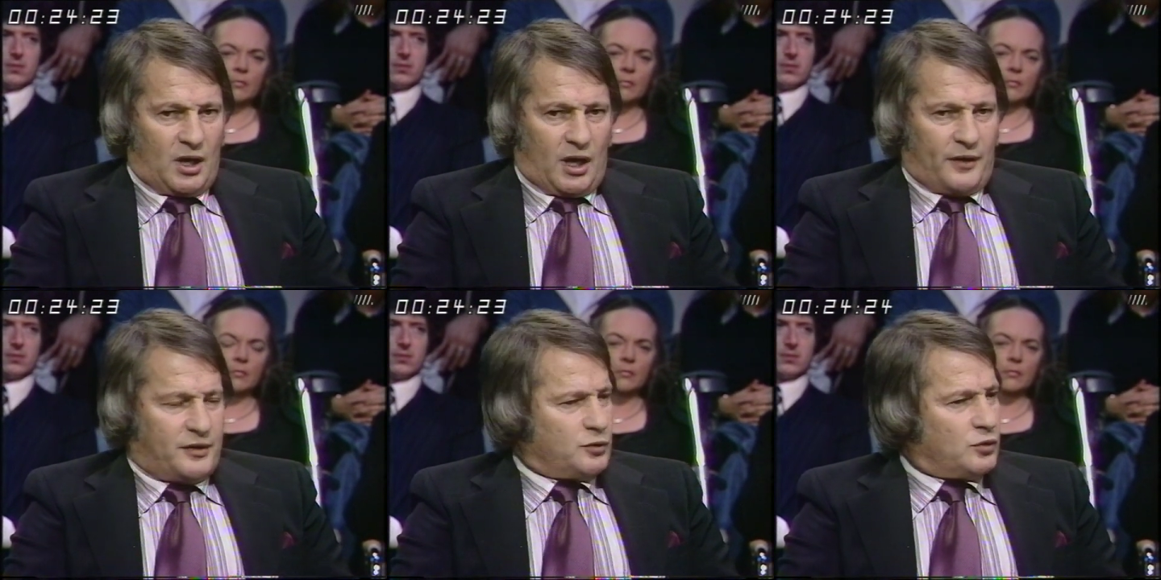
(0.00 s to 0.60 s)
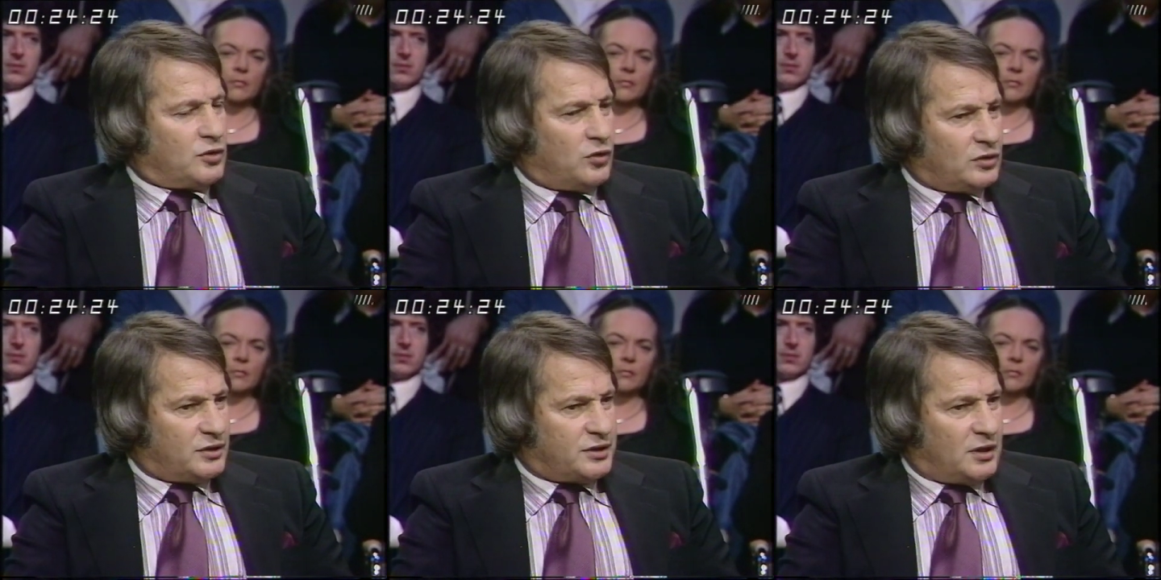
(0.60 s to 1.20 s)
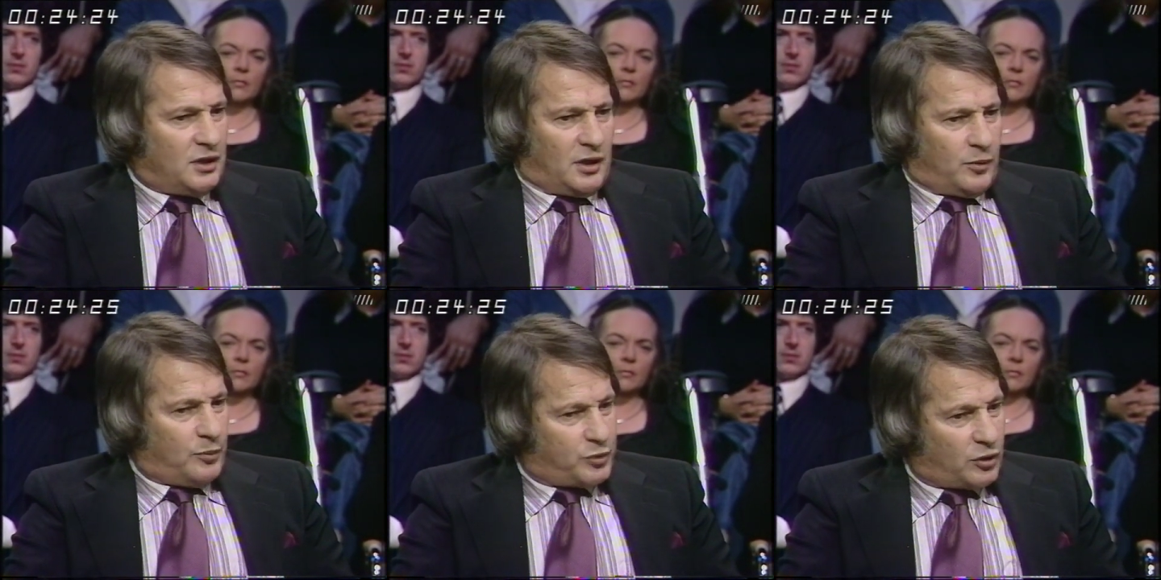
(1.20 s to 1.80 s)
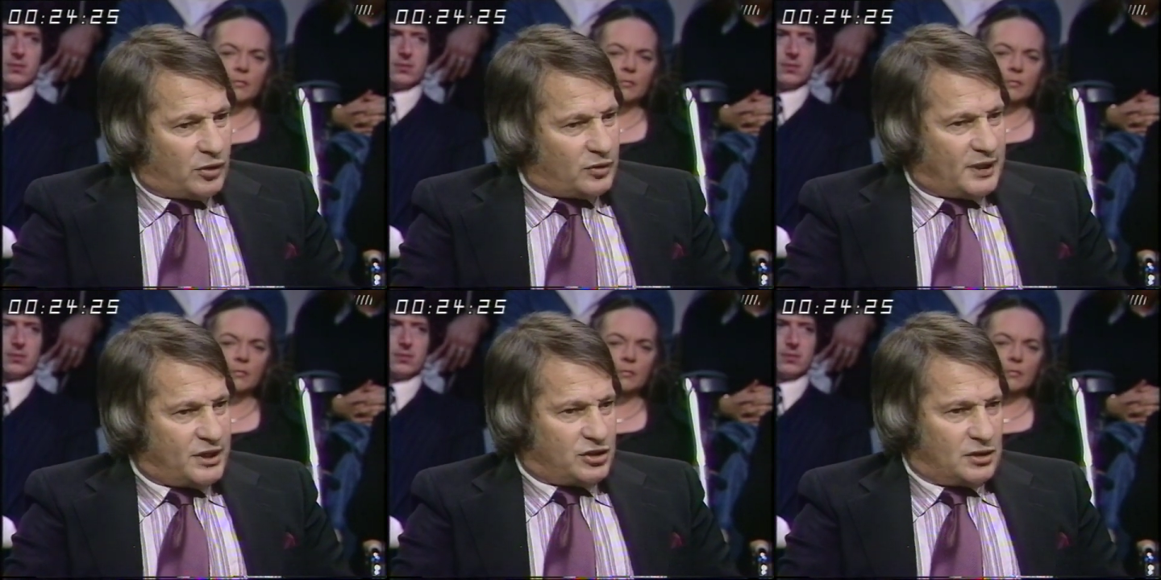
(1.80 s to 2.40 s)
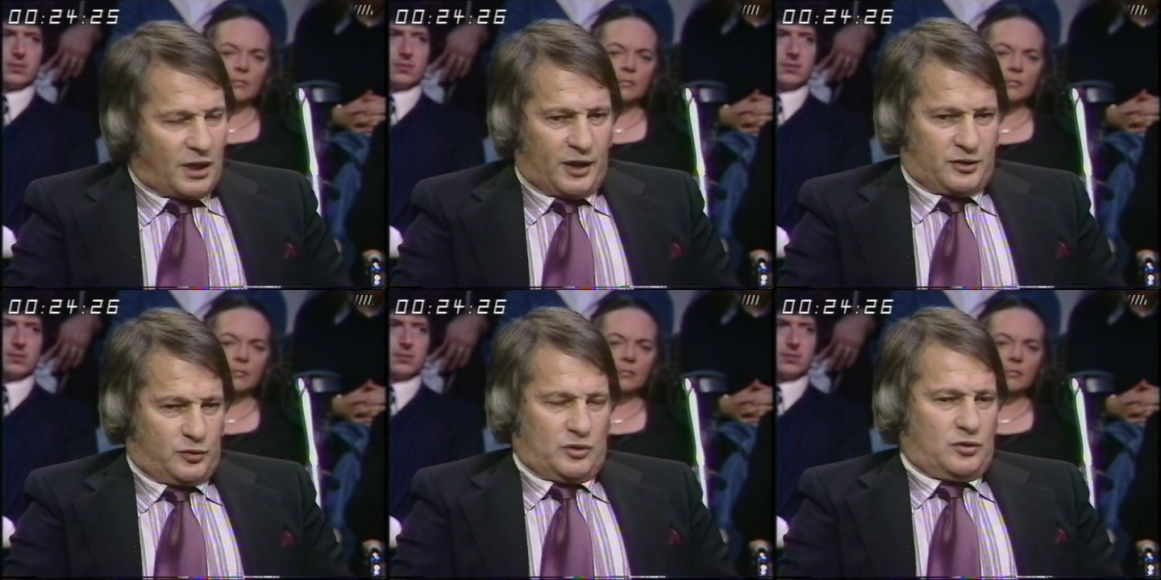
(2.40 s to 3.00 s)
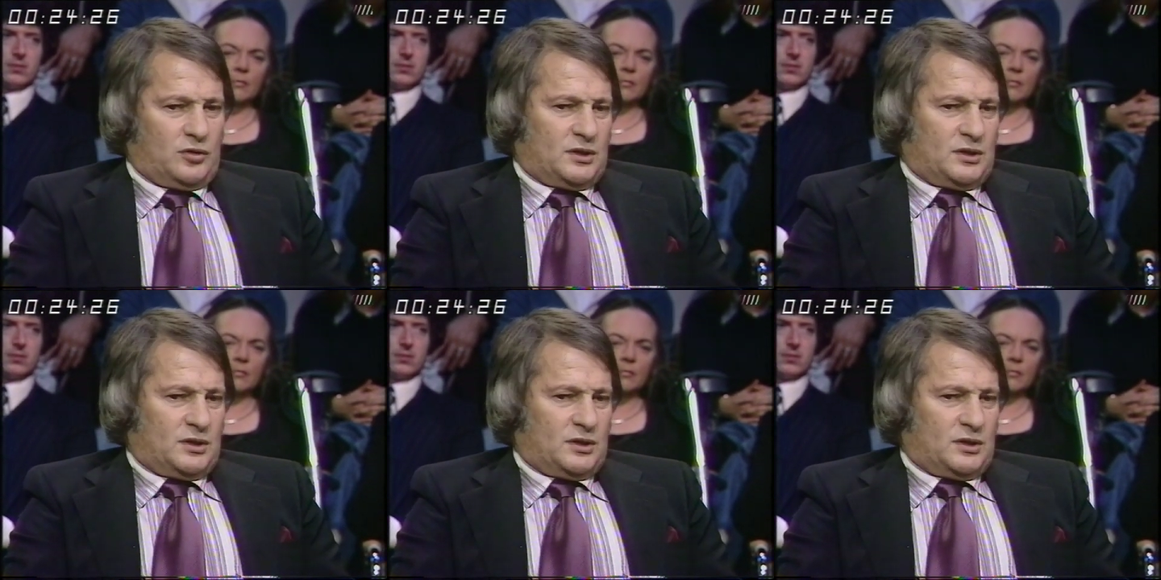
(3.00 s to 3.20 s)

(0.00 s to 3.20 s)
Speaker 1: Others would call it pure religion, others would call